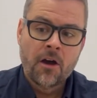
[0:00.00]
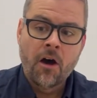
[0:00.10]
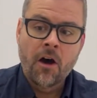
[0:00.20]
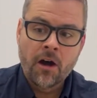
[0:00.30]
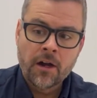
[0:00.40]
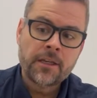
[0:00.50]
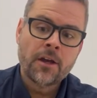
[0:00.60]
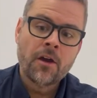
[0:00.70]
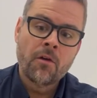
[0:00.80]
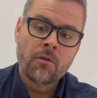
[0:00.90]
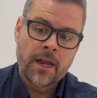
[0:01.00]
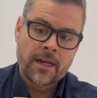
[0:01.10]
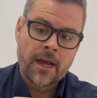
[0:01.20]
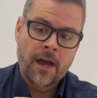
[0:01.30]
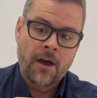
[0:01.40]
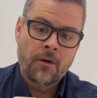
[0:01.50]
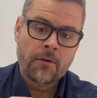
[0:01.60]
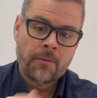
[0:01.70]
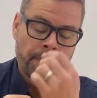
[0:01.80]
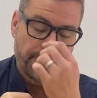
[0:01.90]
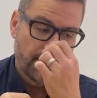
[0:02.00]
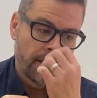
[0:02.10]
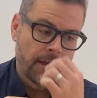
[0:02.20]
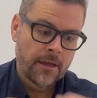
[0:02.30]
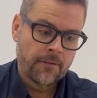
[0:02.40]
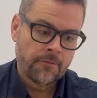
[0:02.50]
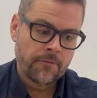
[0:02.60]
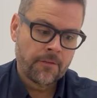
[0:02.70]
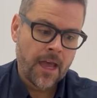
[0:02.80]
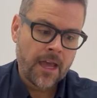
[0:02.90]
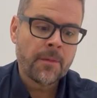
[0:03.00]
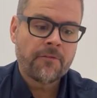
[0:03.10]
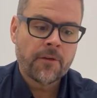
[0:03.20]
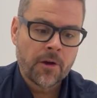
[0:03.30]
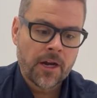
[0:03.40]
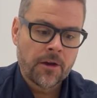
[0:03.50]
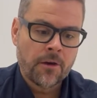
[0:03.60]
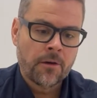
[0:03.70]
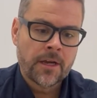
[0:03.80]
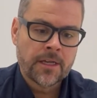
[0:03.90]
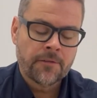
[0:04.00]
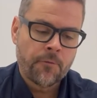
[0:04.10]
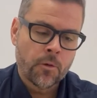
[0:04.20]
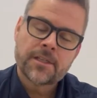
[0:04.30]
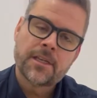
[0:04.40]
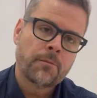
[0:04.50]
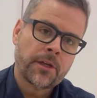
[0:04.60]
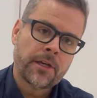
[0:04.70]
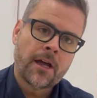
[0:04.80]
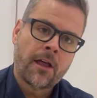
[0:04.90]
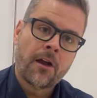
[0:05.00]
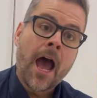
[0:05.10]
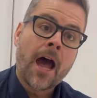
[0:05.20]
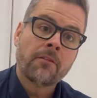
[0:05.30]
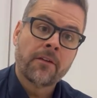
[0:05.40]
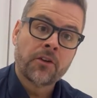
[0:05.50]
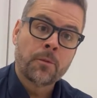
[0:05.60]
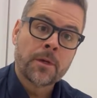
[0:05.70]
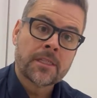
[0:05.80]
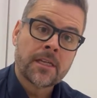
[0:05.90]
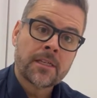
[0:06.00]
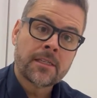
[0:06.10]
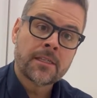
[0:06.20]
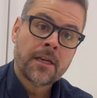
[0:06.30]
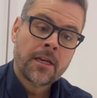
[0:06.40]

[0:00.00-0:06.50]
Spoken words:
audio right now, AM/FM radio is a $14 billion ad revenue business.